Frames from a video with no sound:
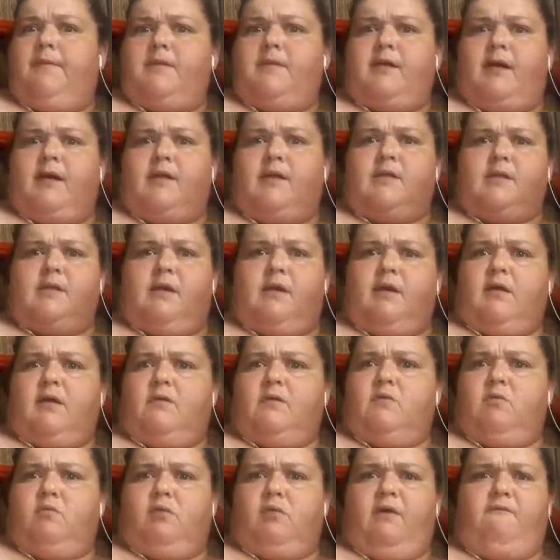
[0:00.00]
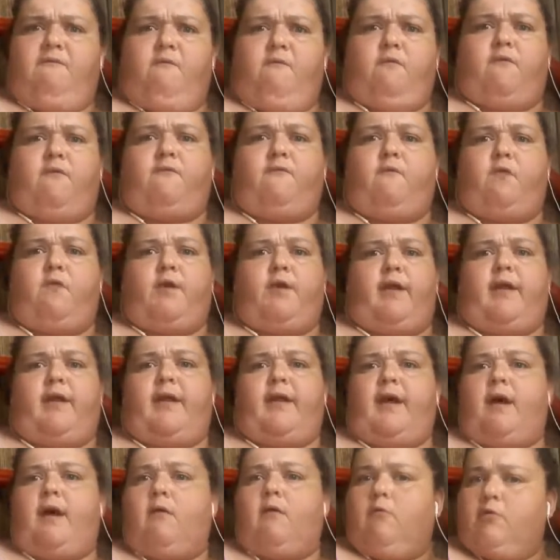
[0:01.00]
It takes like 24 to 48
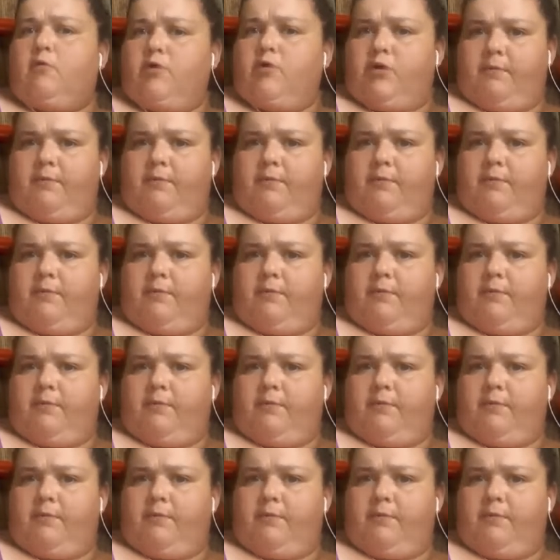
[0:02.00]
hours